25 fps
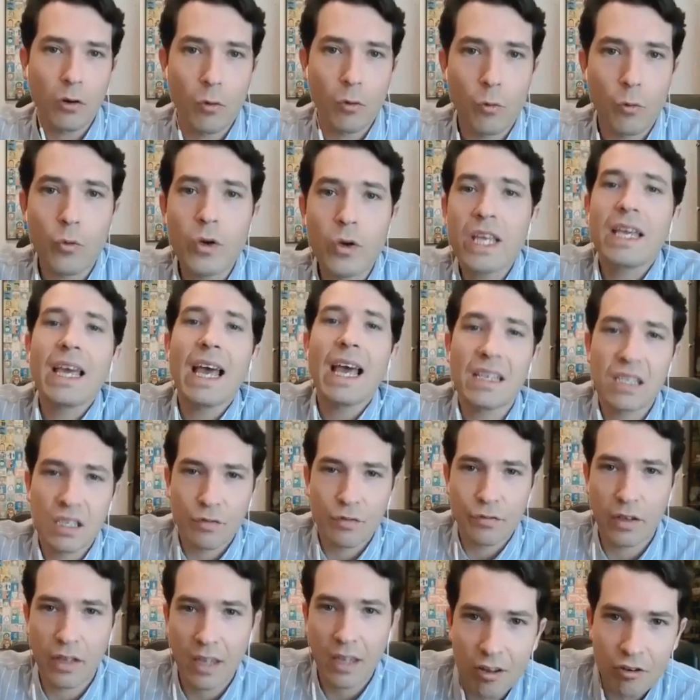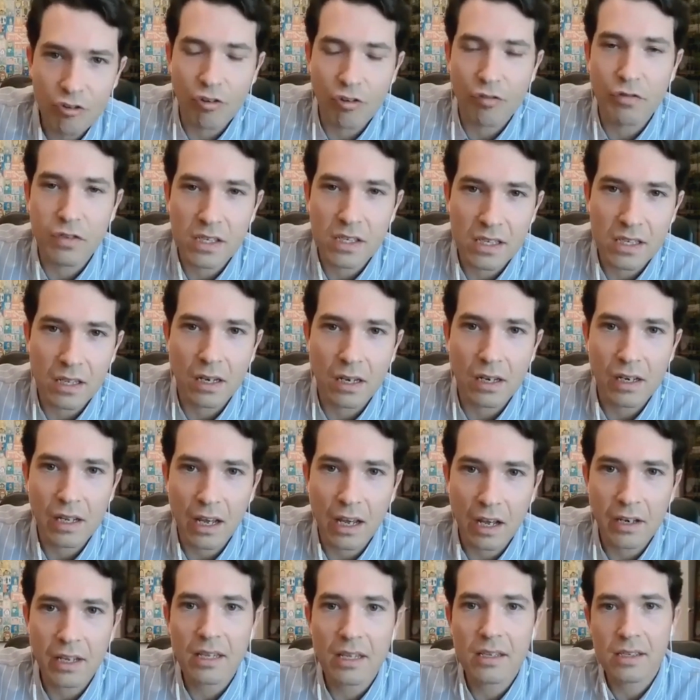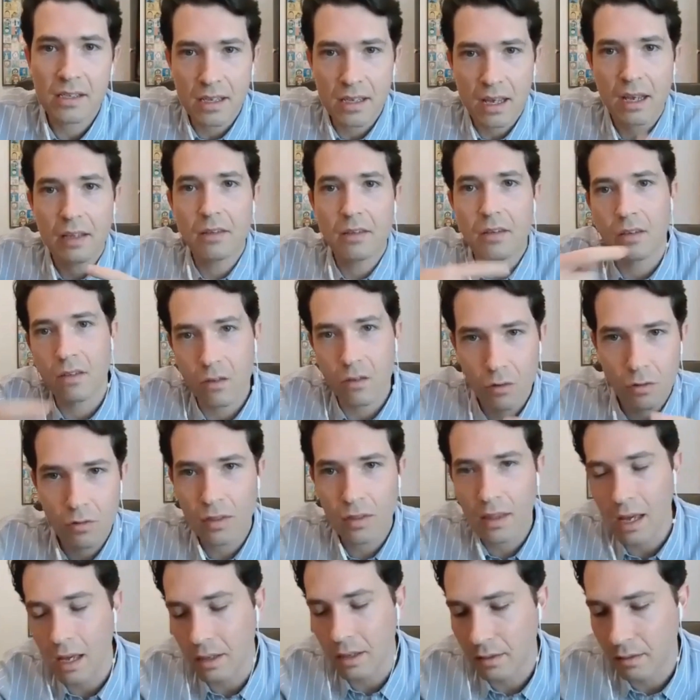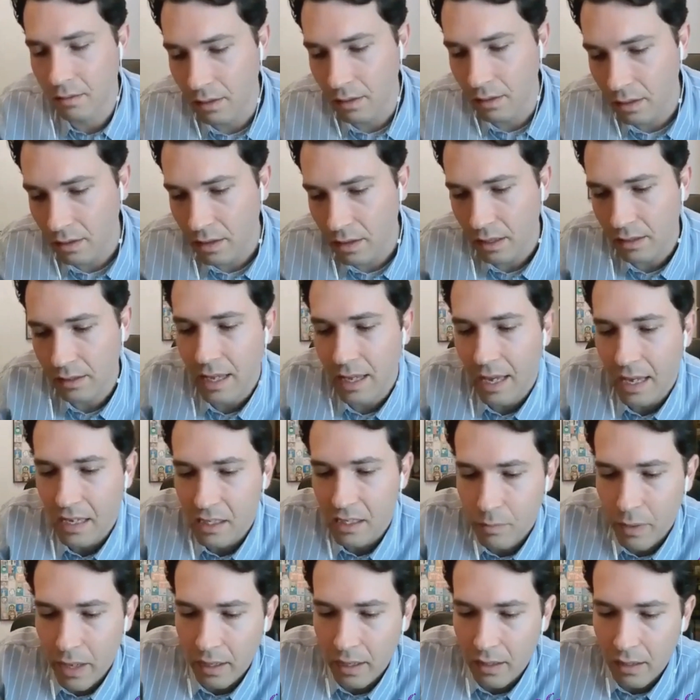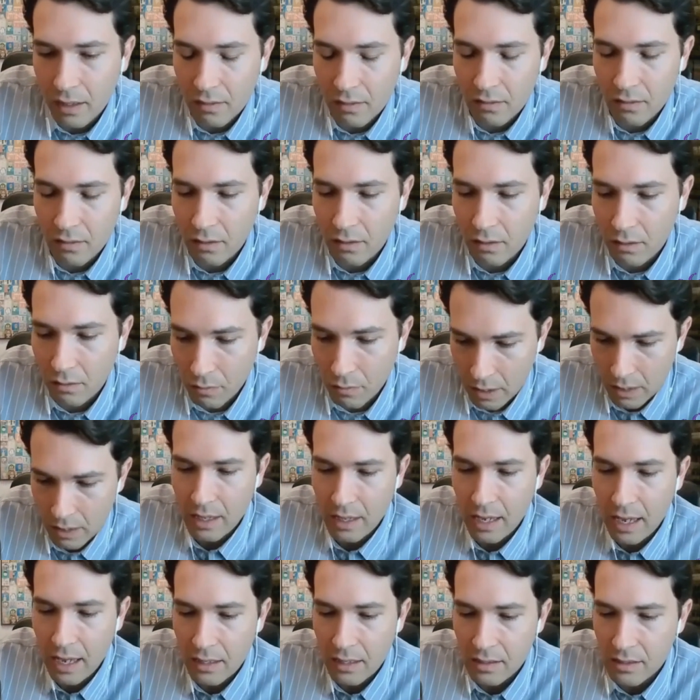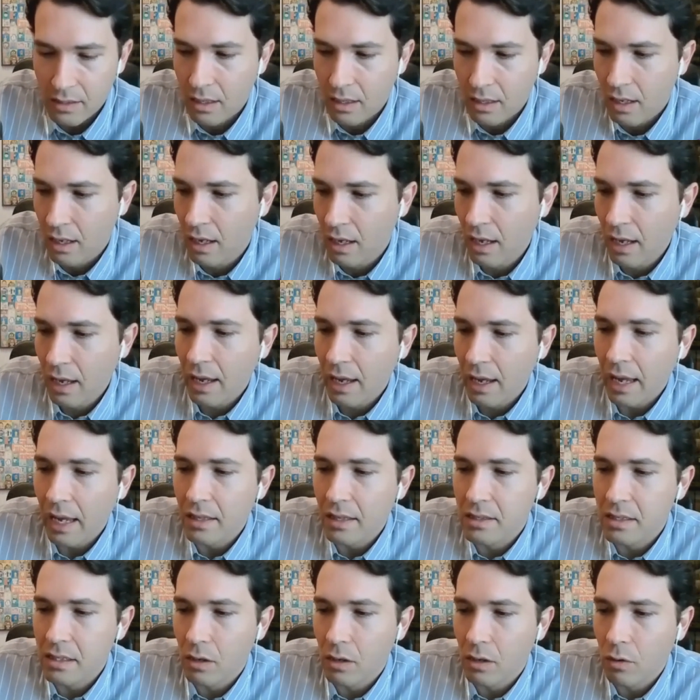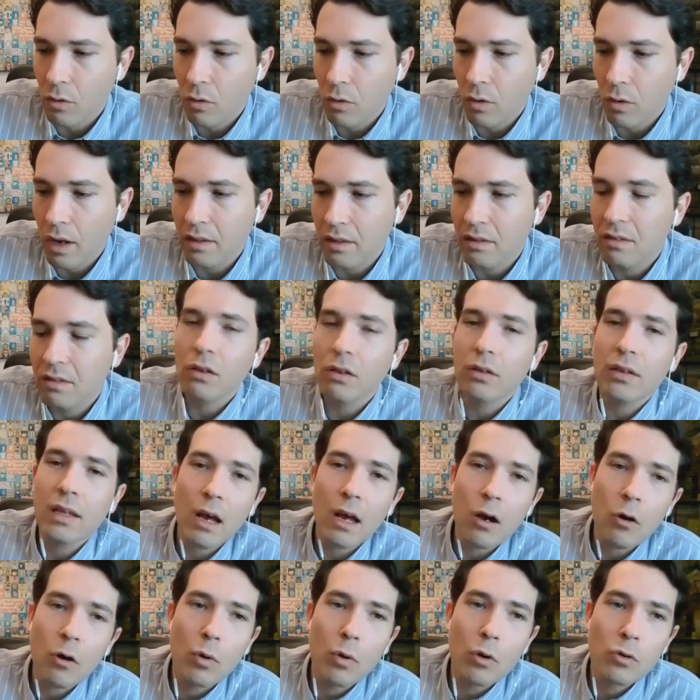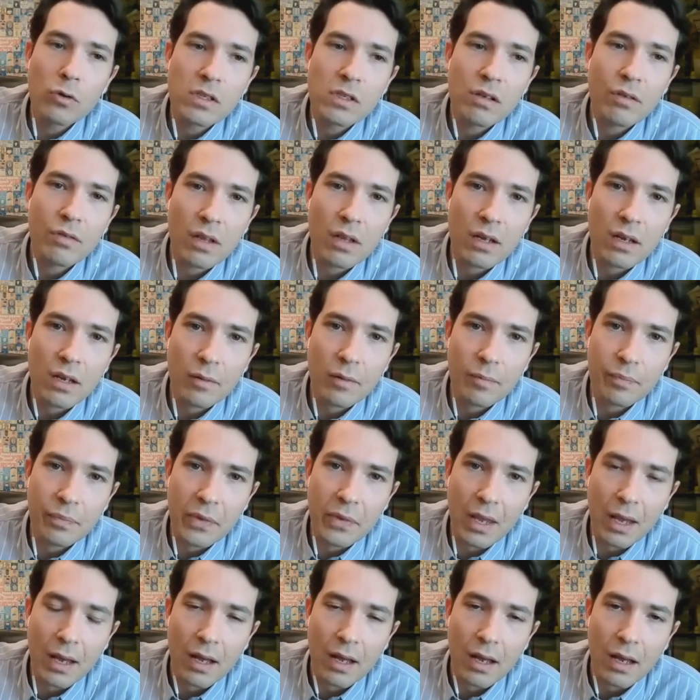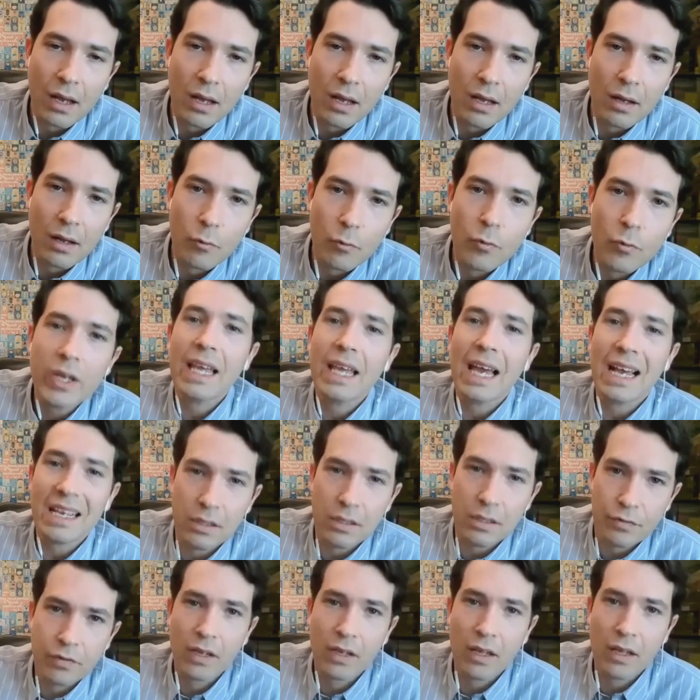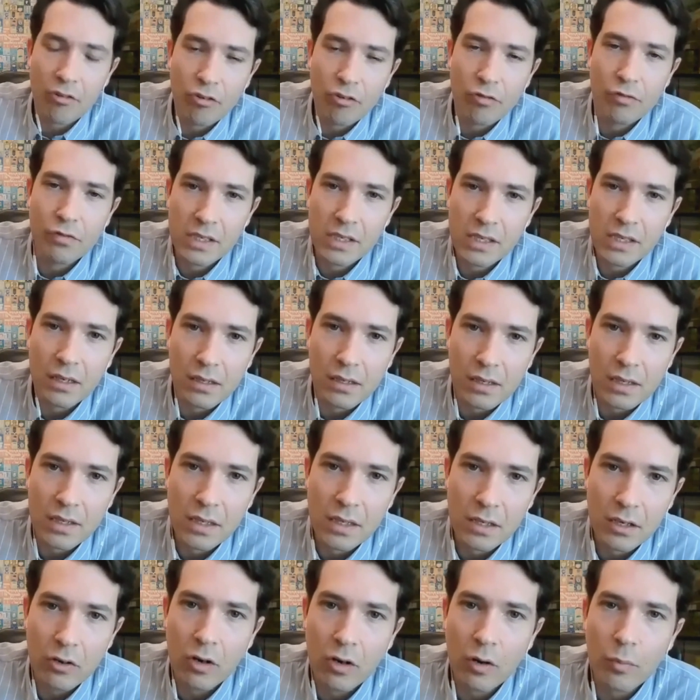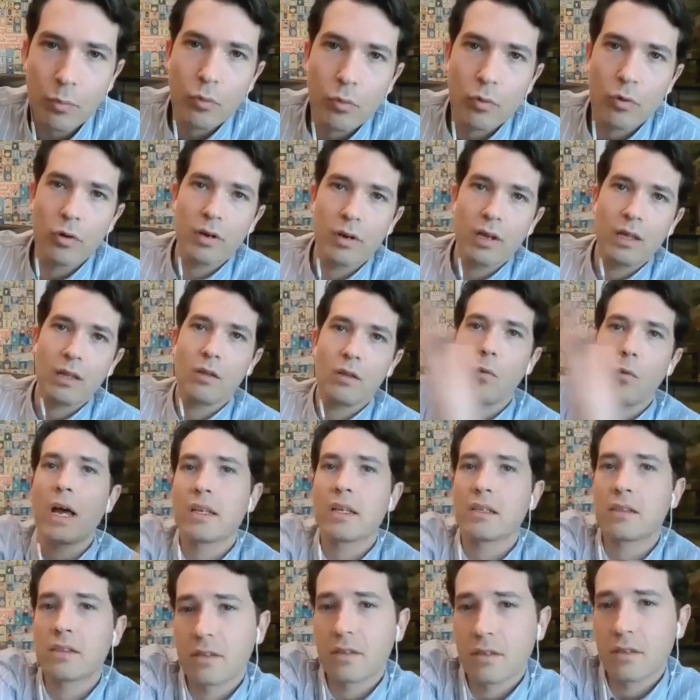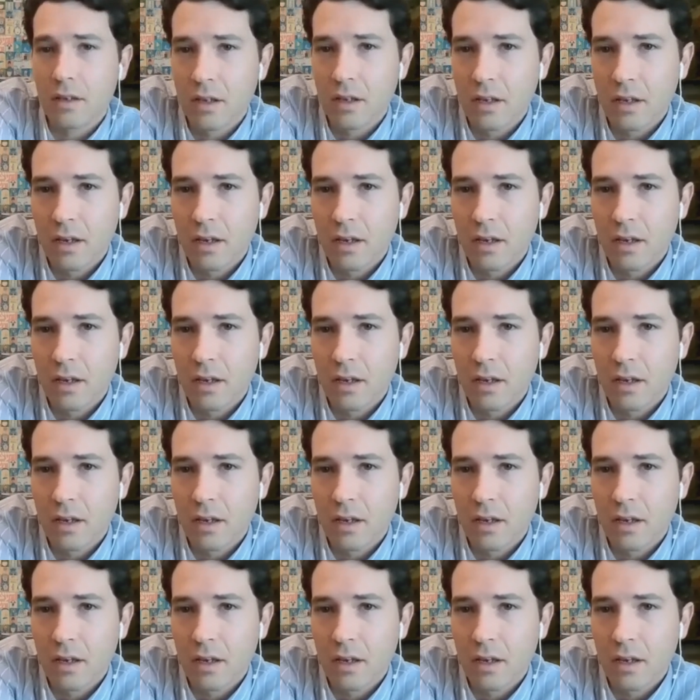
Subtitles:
regasification facility on his side to turn that gas back into gas. And so until now, most of the regasification facilities in Europe were in the West,